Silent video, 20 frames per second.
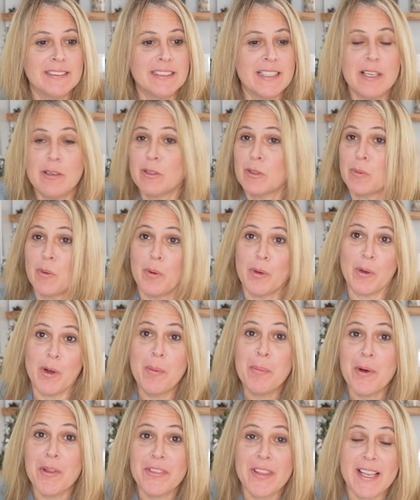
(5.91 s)
This won't go
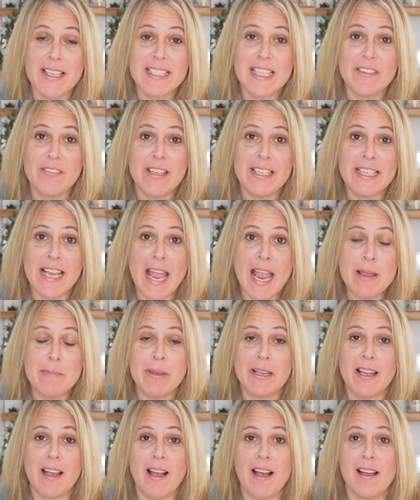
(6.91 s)
up on Thanksgiving Day
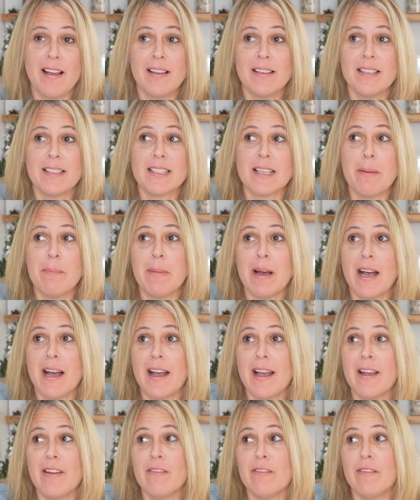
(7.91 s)
because
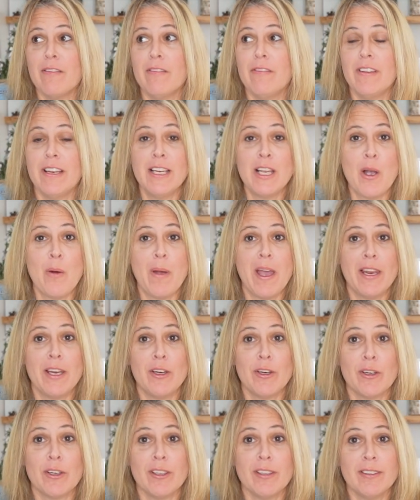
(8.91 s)
my video
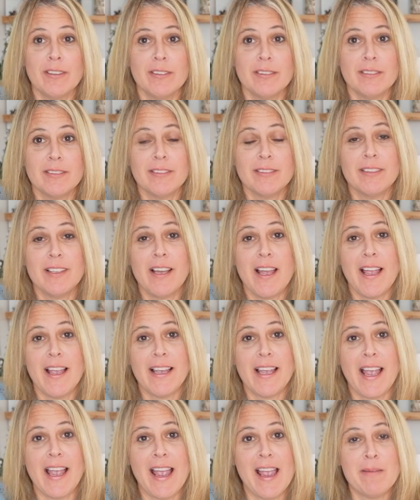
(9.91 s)
editor,
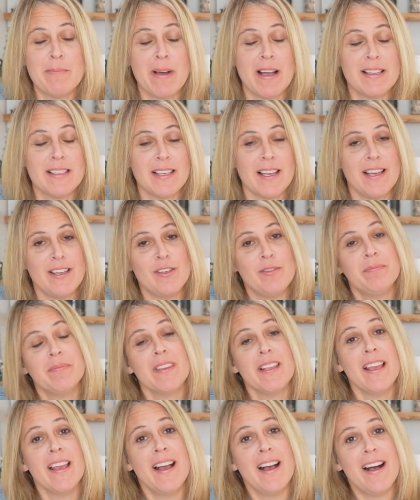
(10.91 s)
aka my son,
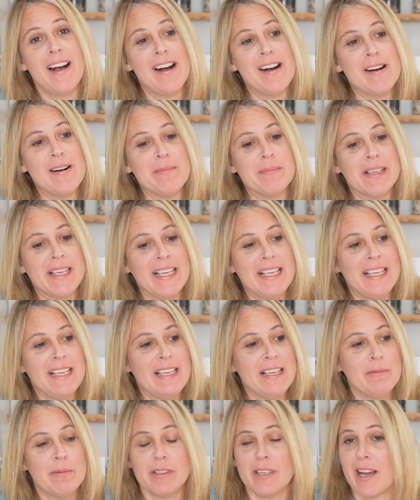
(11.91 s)

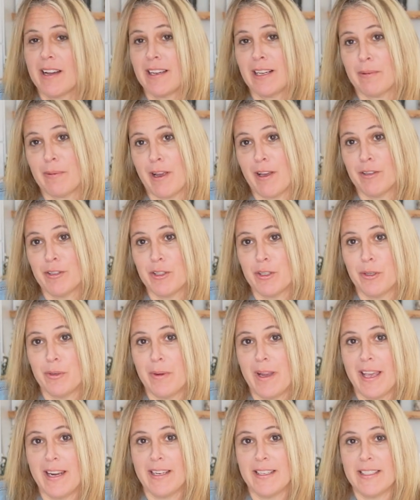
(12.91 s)
he will not get around to
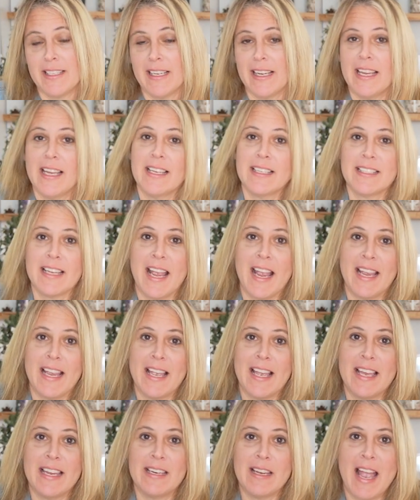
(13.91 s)
editing it
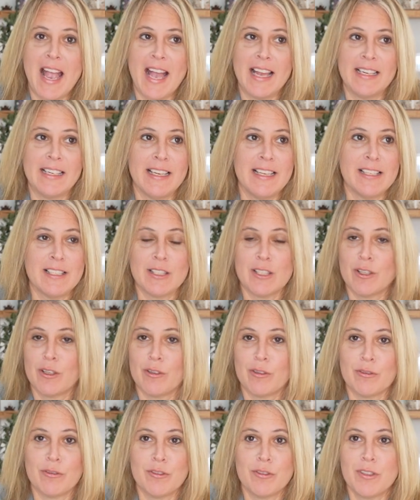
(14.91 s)
and adding his
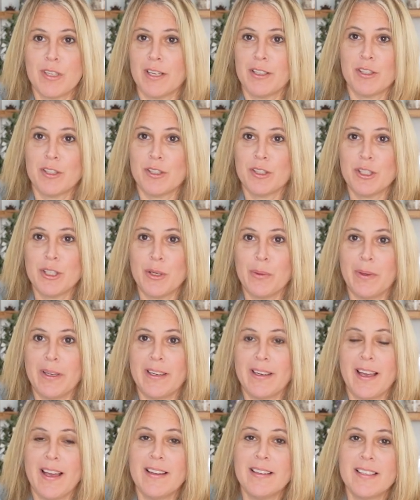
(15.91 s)
little touches to
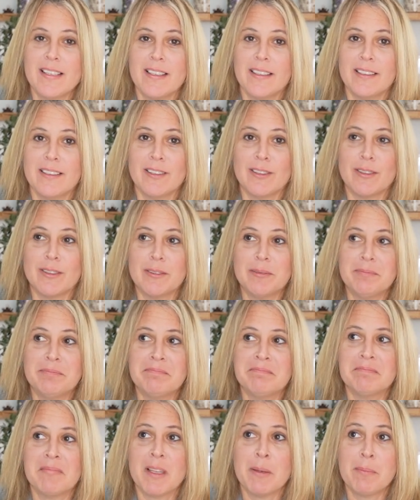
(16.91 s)
it until
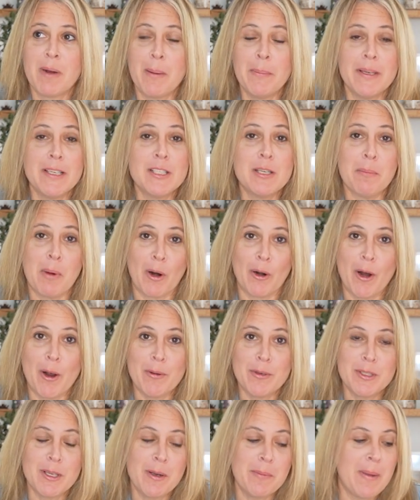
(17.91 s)
probably
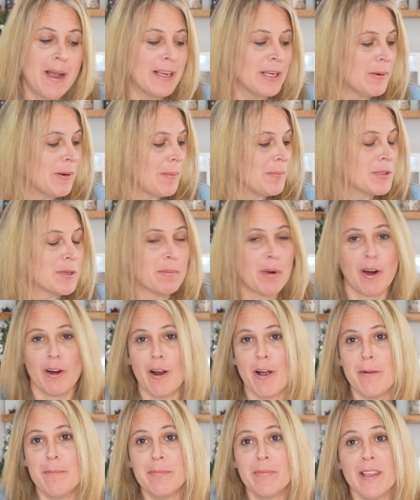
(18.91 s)
tomorrow. So it might go up
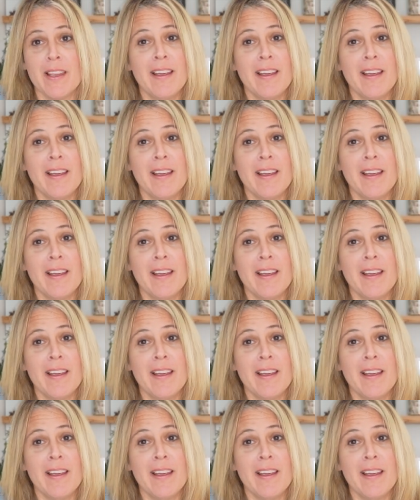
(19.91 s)
tomorrow.